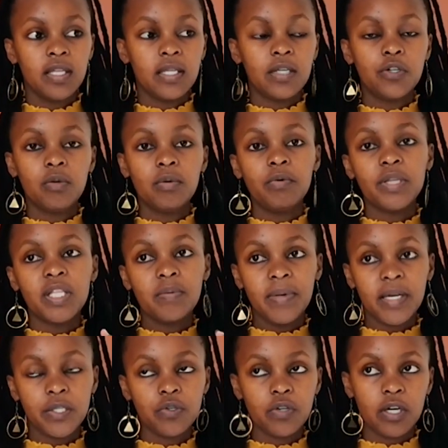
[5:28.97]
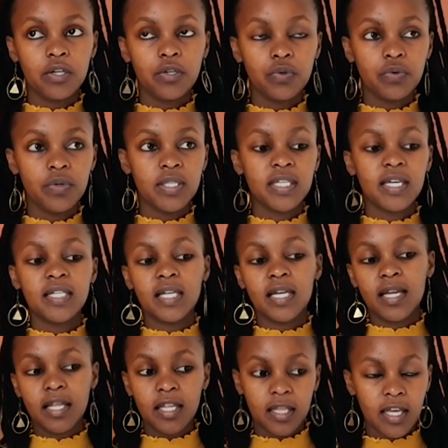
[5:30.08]
They told me what the best you can do is get
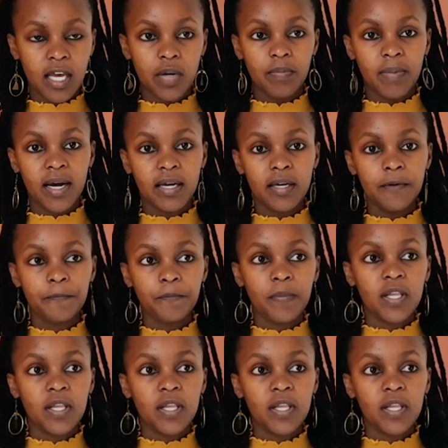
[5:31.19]
another third bag